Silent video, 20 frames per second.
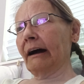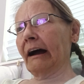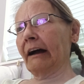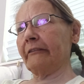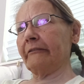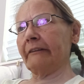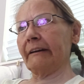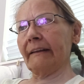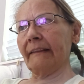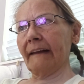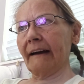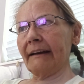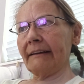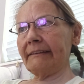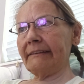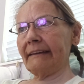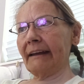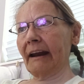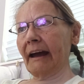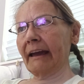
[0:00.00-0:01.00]
I
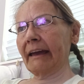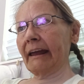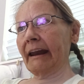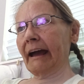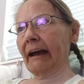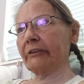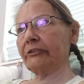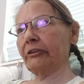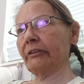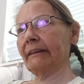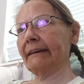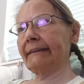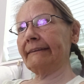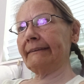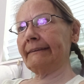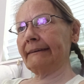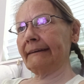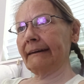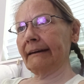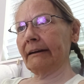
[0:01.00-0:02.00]
realized that I could actually
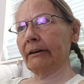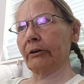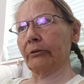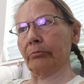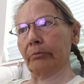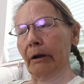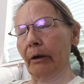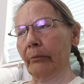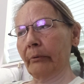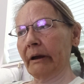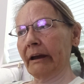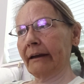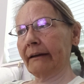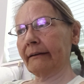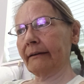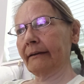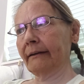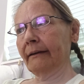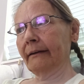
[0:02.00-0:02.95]
see it growing.